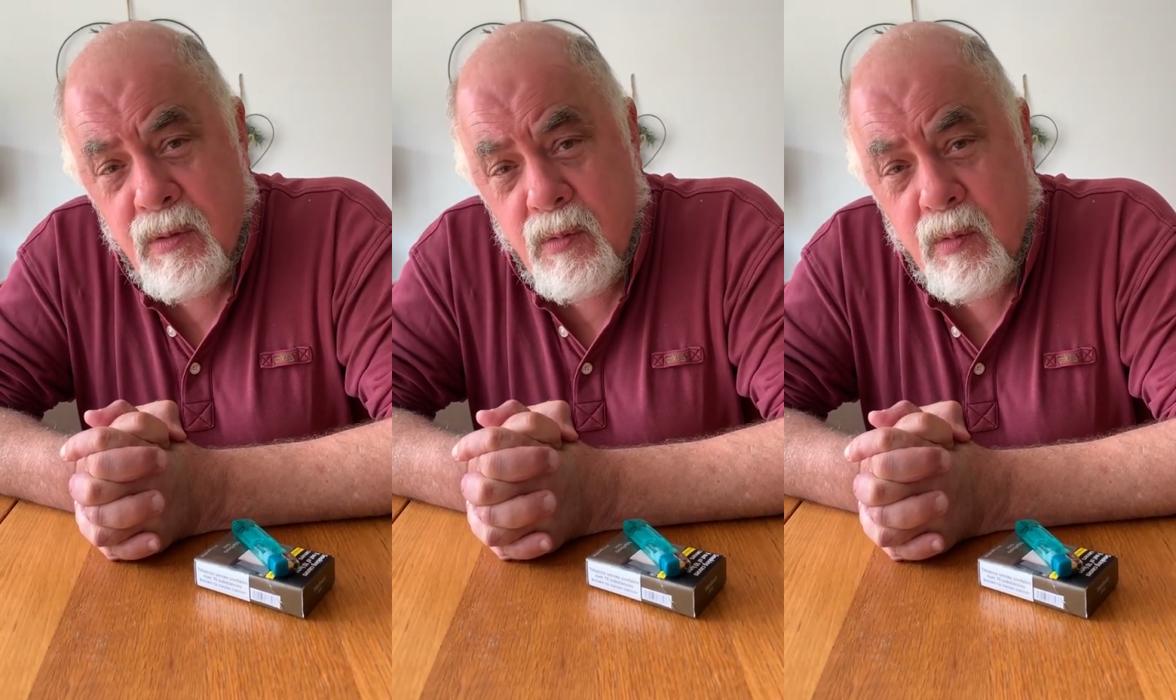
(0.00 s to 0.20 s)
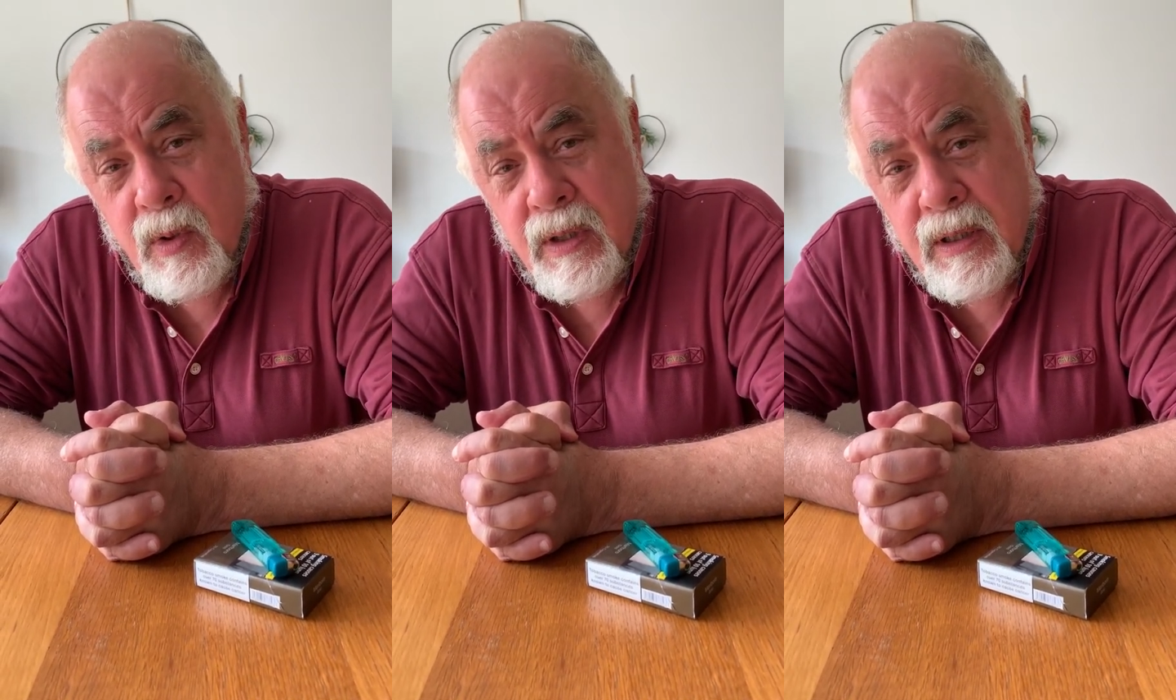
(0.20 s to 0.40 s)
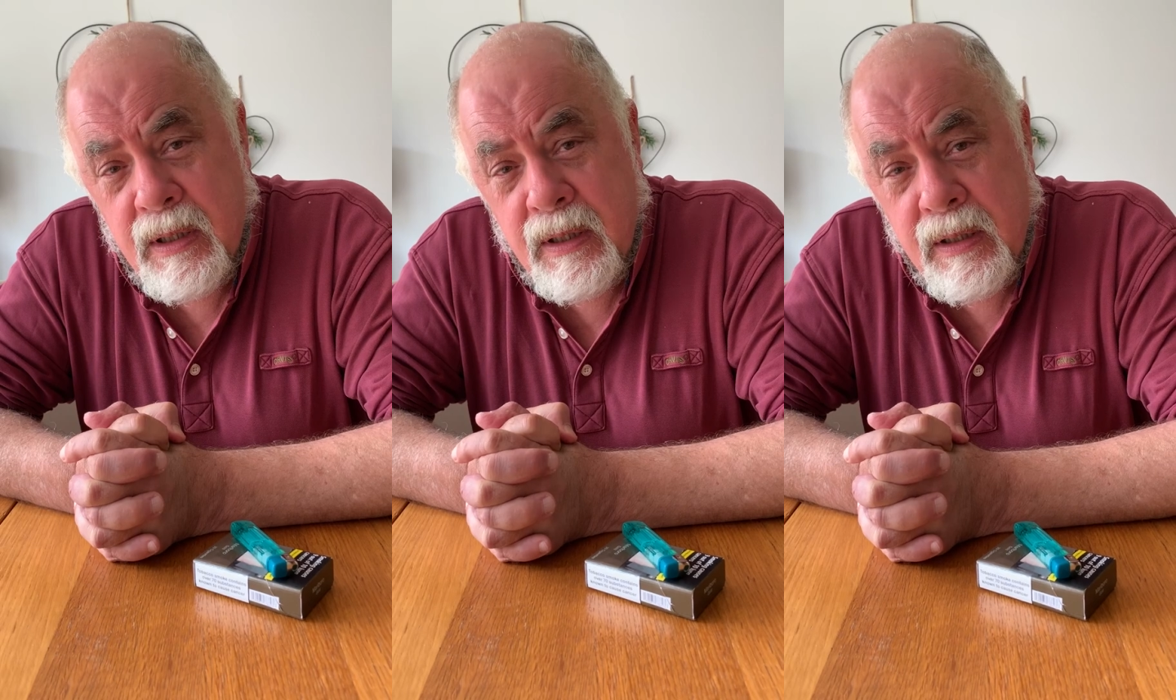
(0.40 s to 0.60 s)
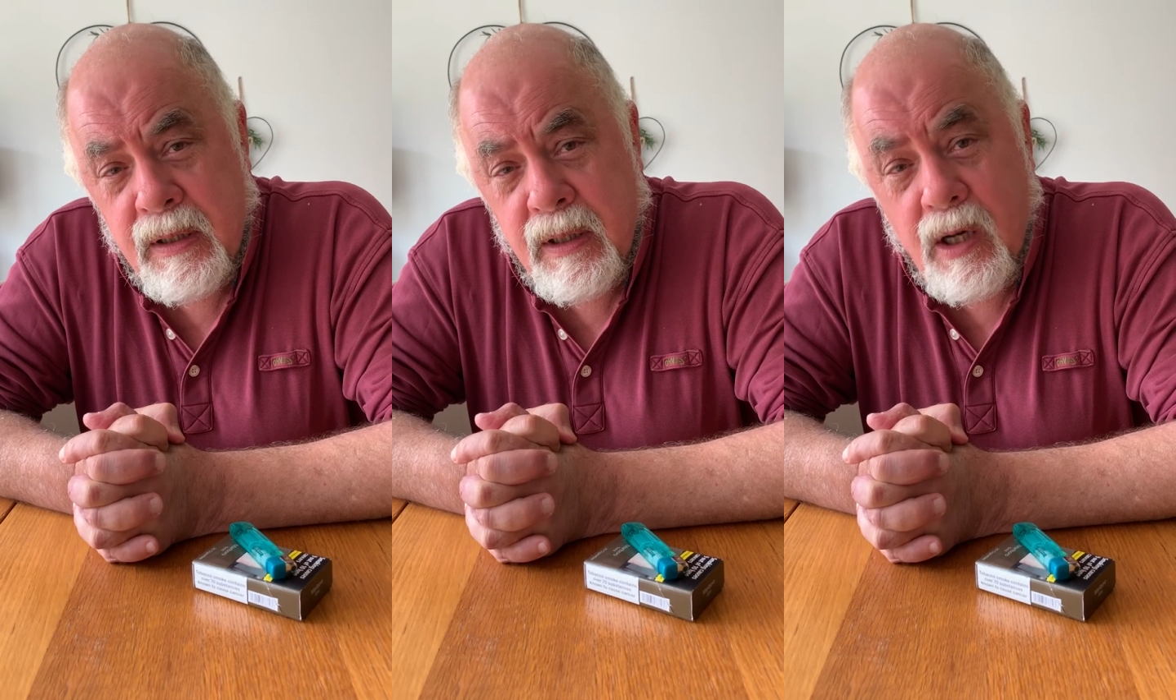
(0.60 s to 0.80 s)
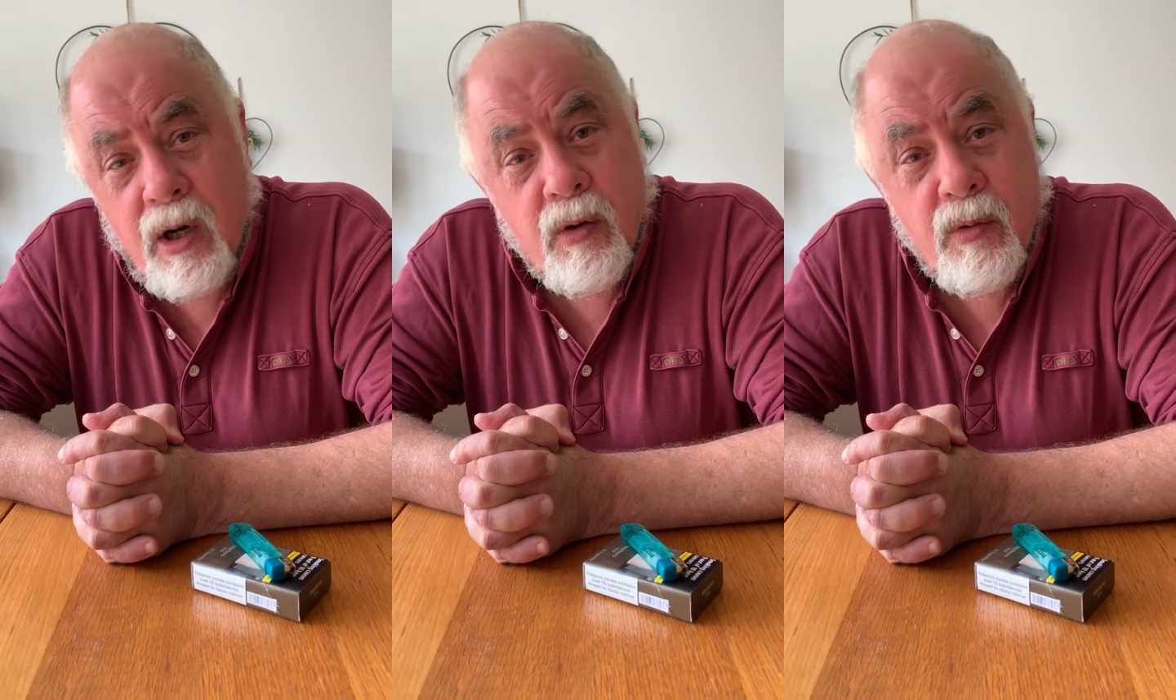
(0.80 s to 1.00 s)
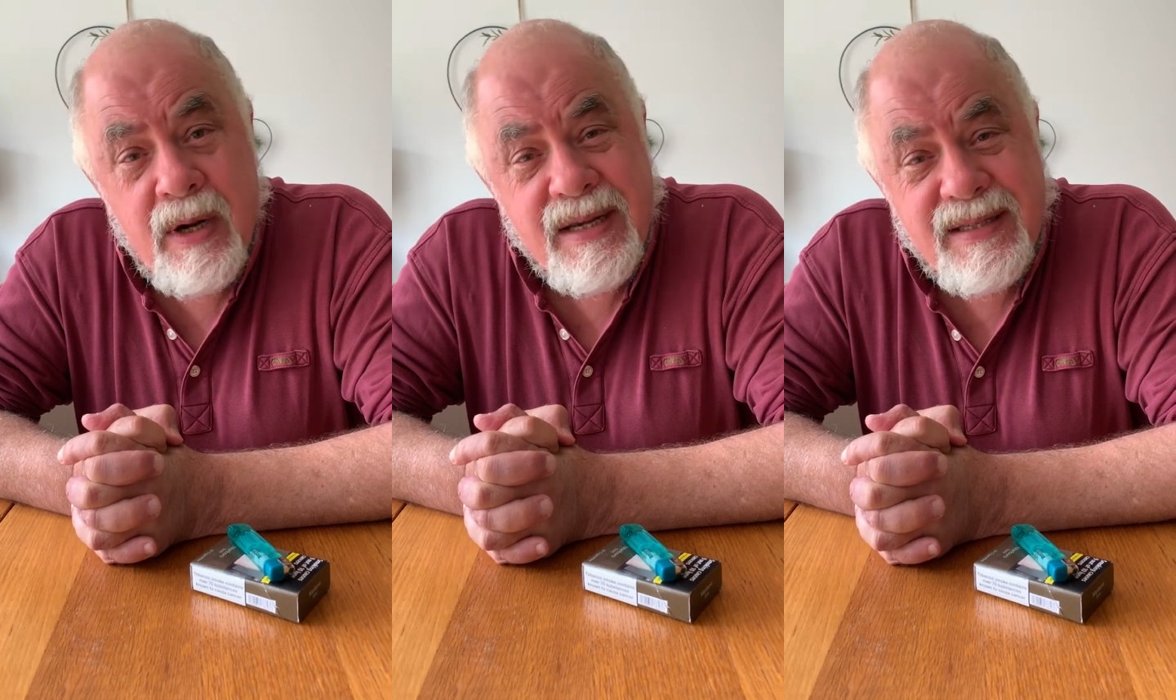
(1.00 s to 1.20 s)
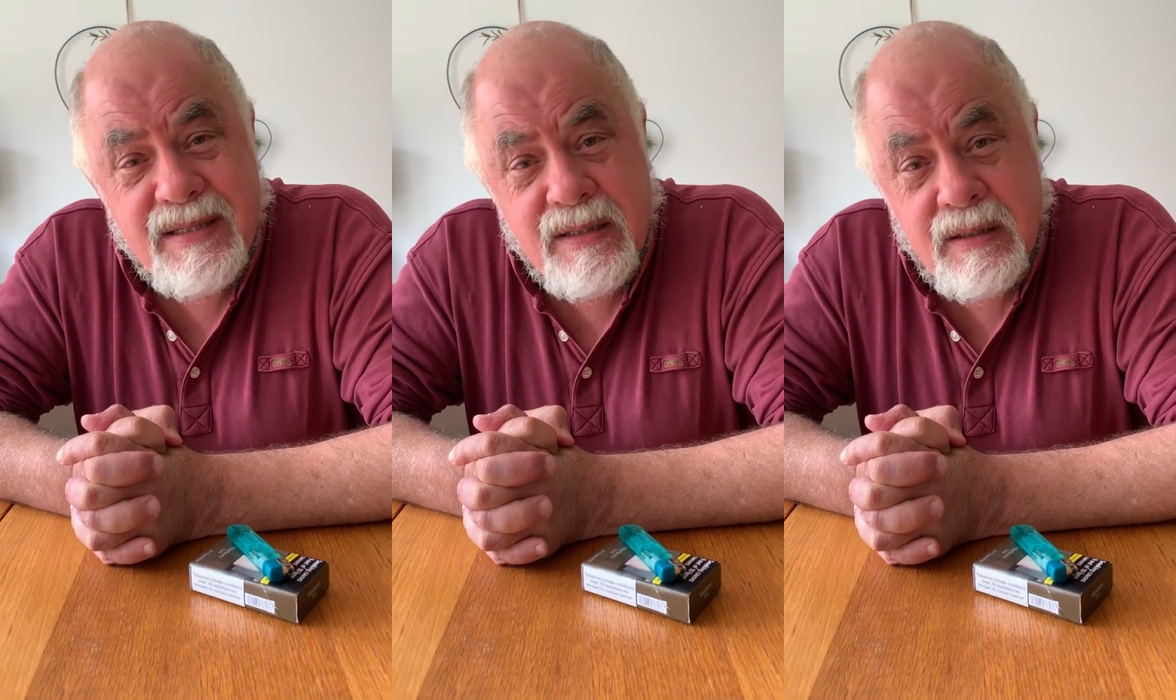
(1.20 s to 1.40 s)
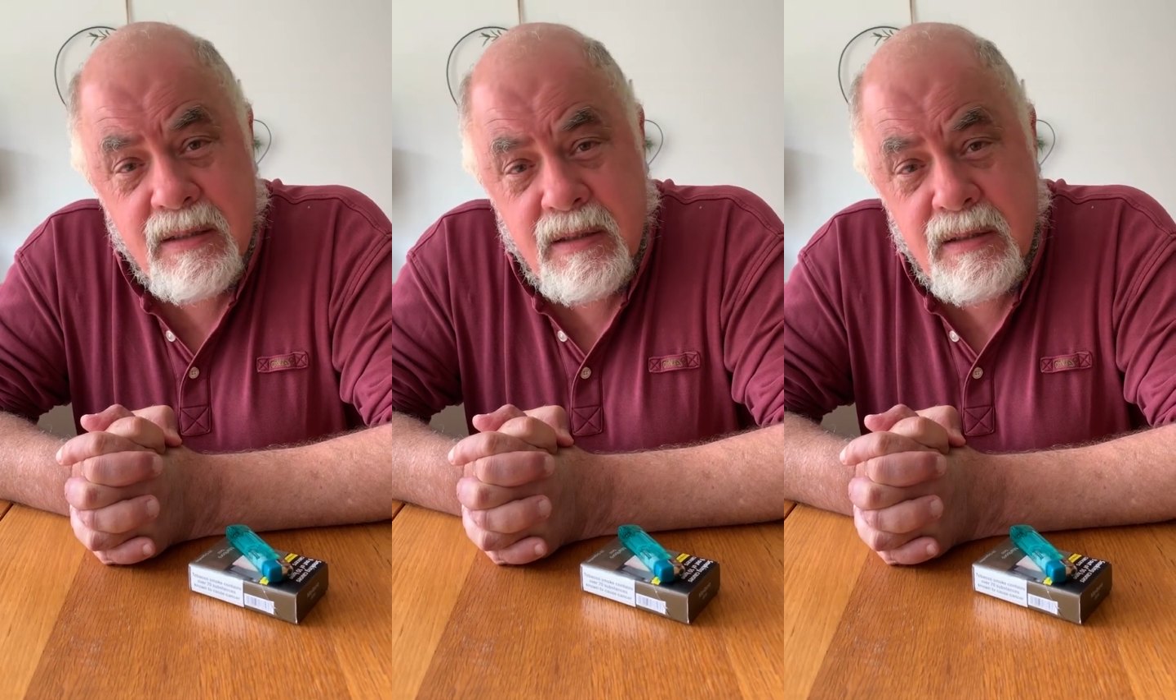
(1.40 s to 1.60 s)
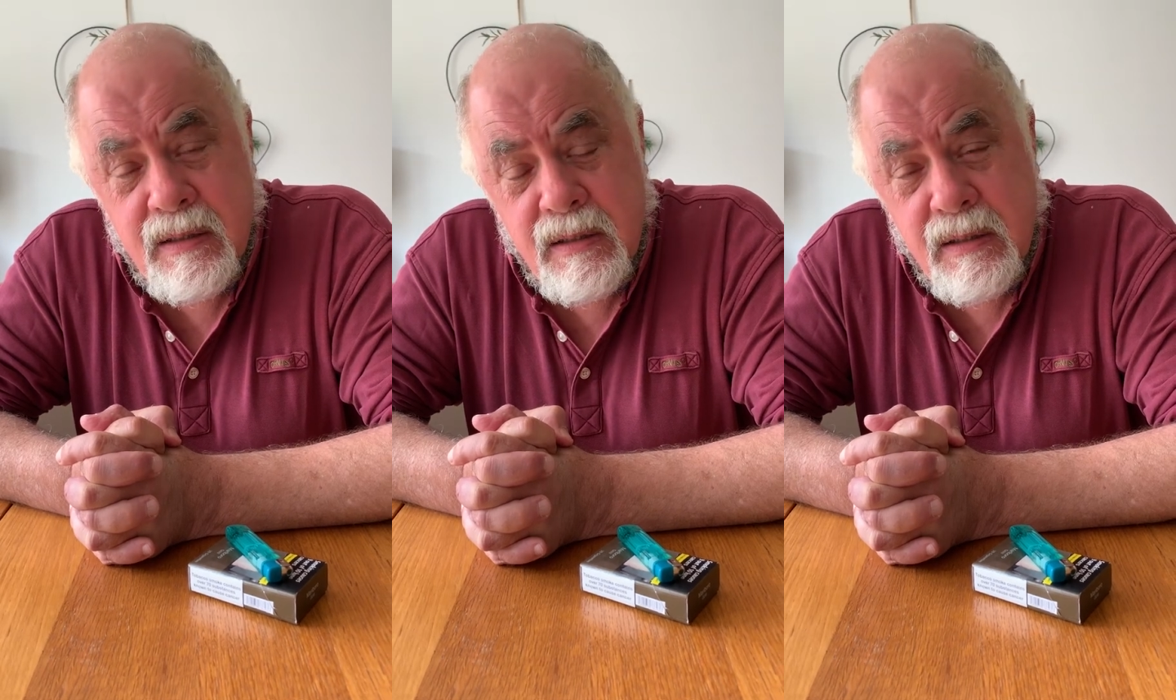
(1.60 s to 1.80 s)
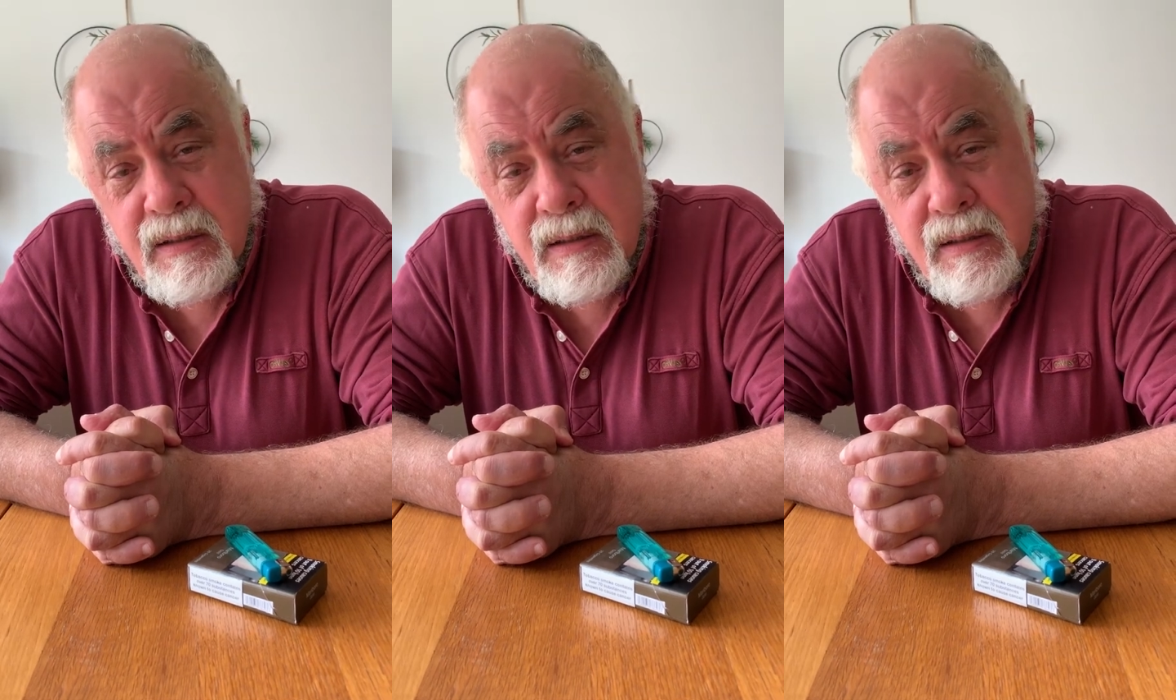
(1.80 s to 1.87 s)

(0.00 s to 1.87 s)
were arrested